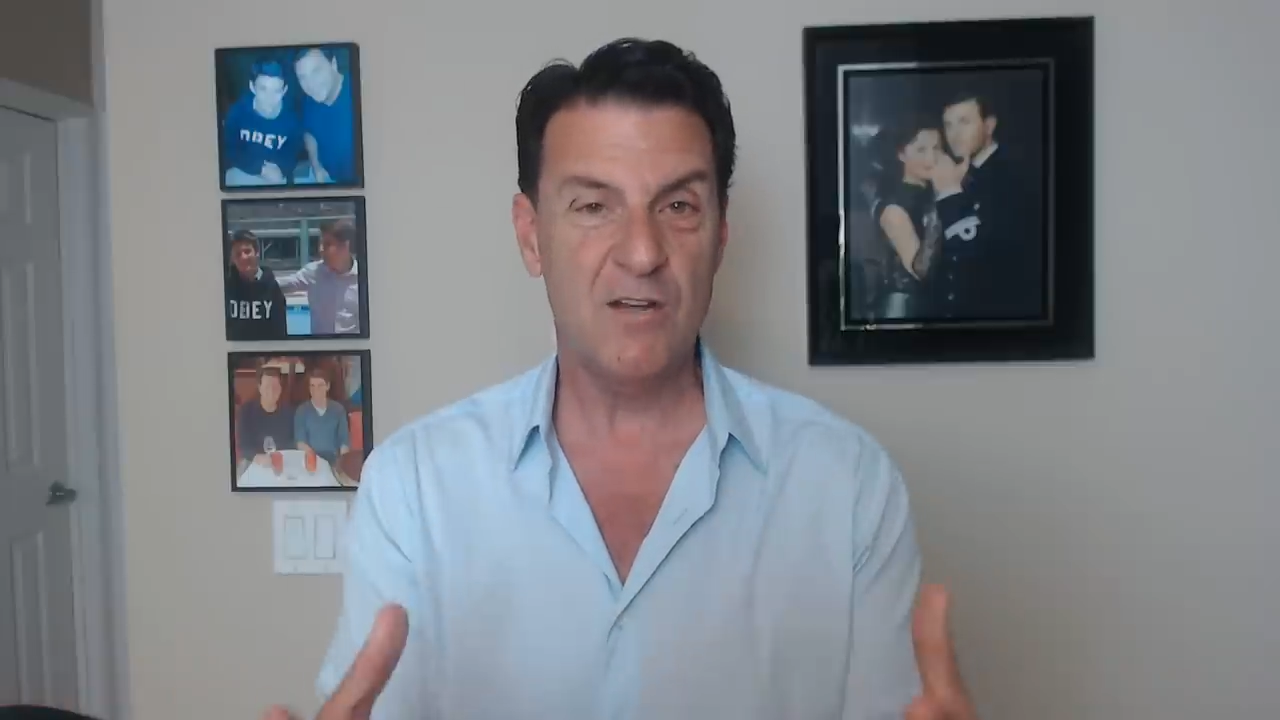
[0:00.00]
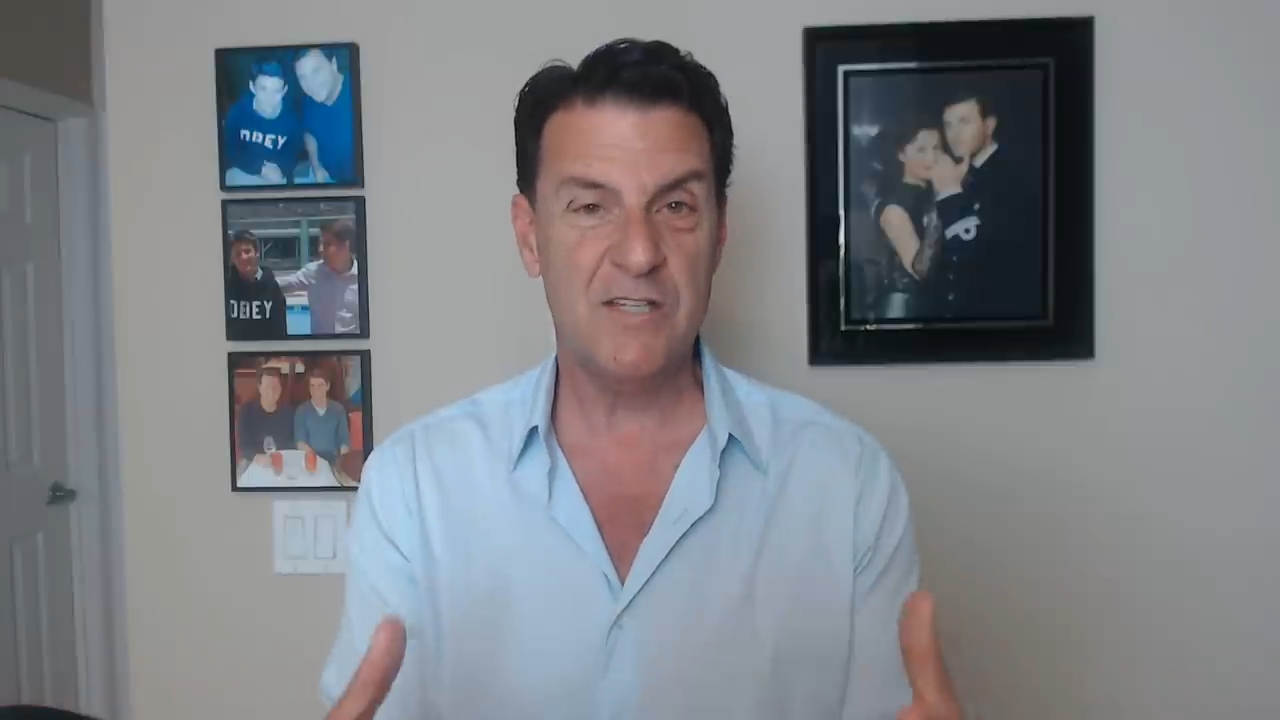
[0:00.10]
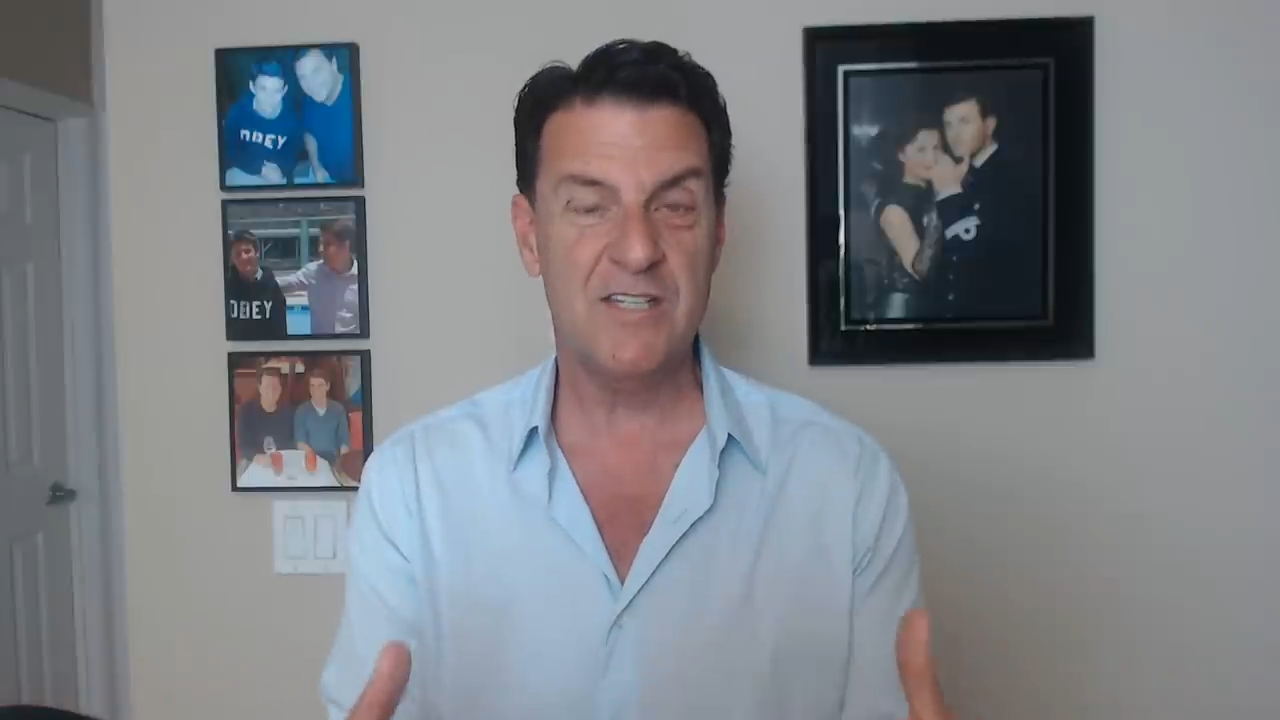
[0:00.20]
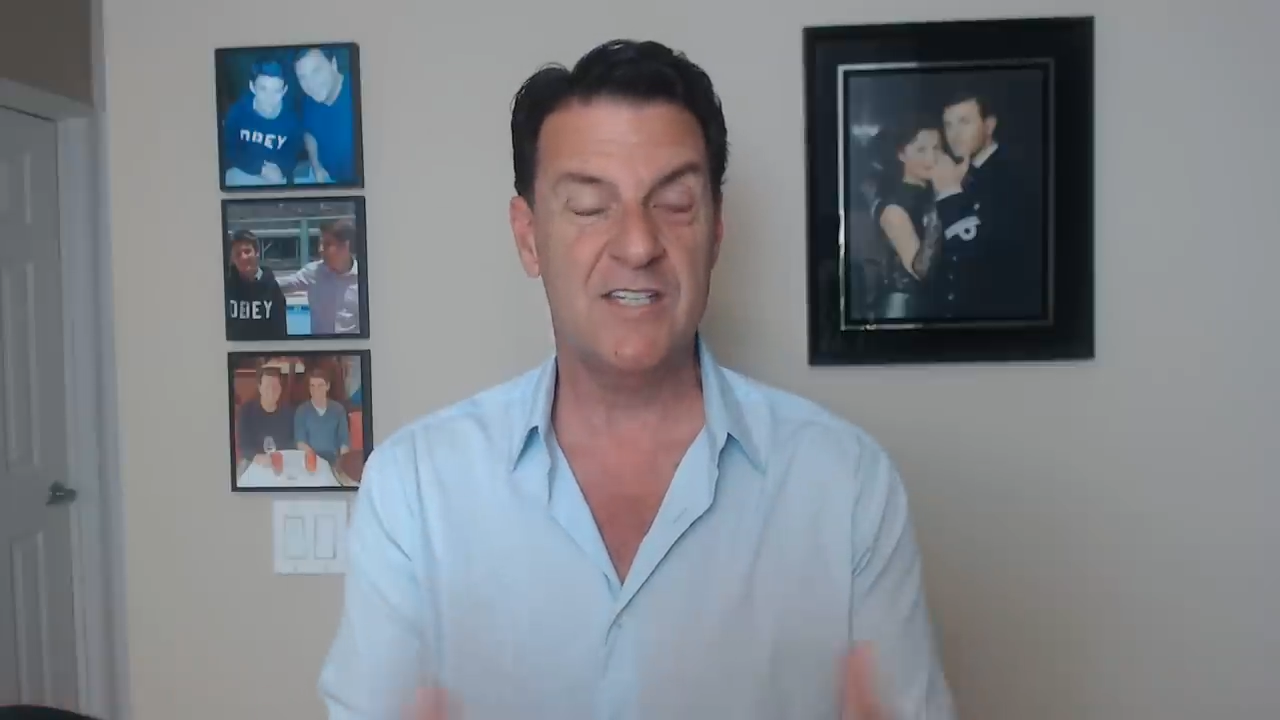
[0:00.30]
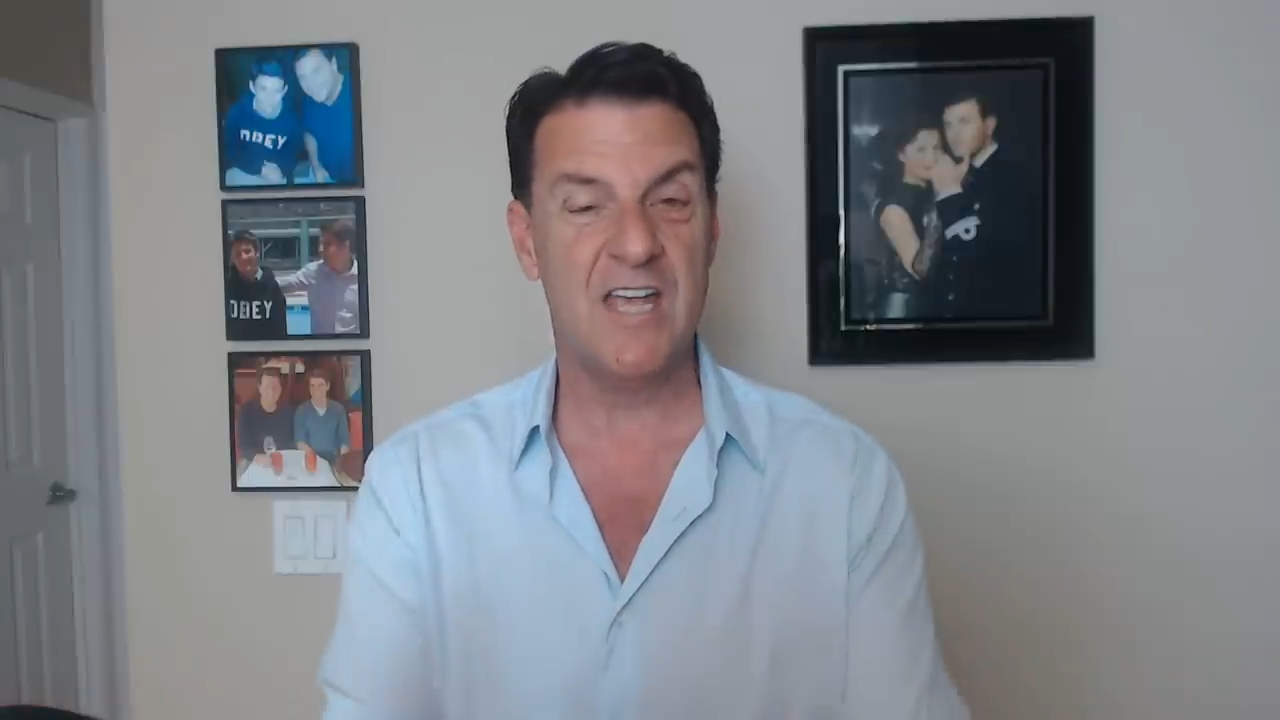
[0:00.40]

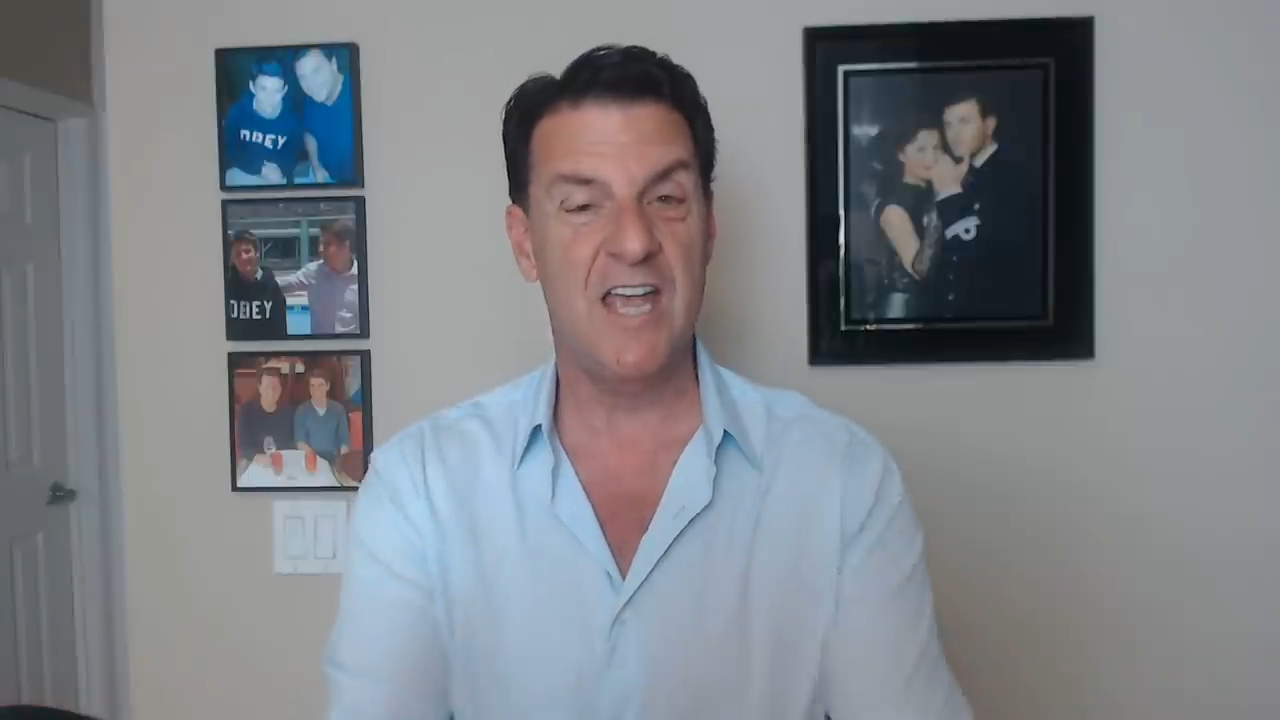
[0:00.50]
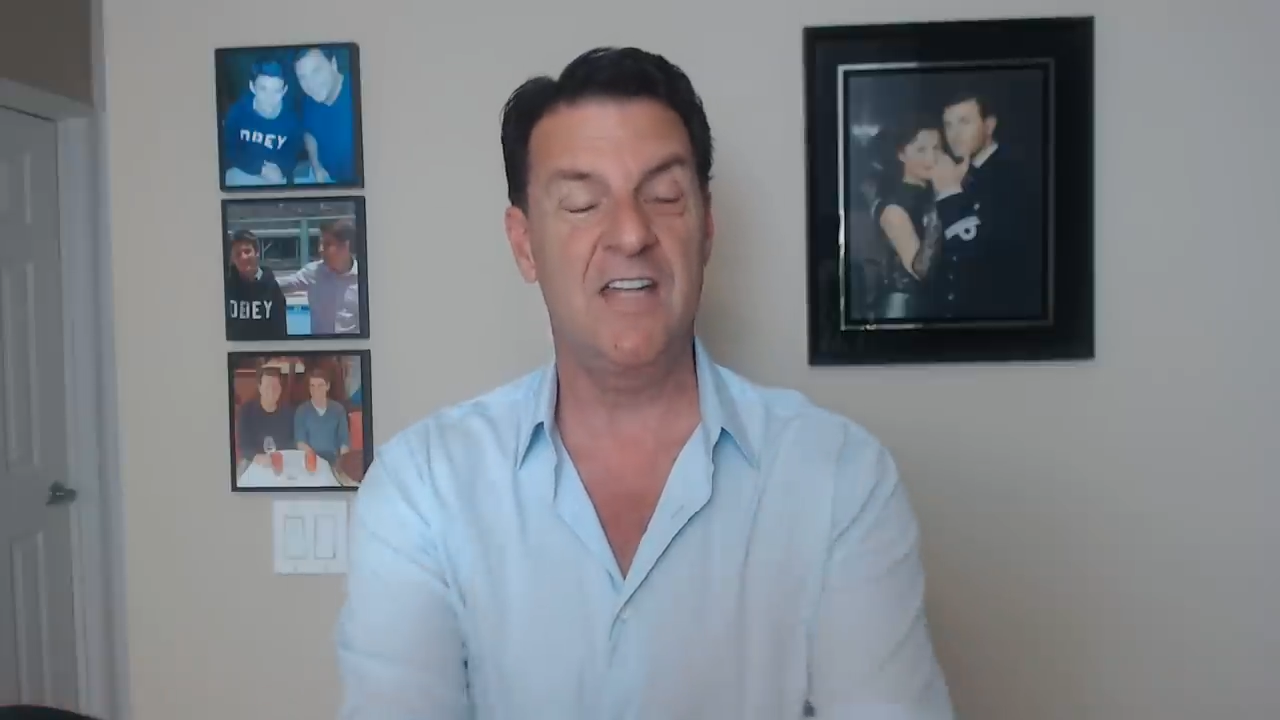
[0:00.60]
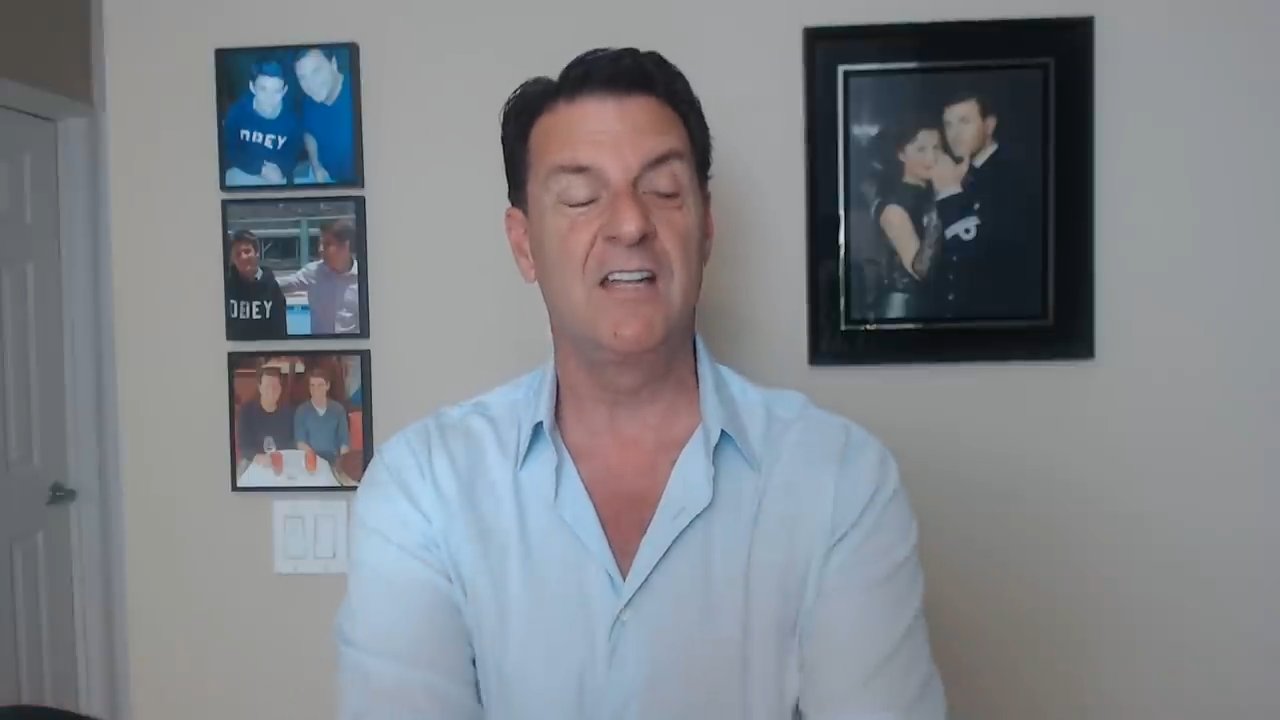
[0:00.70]
to say,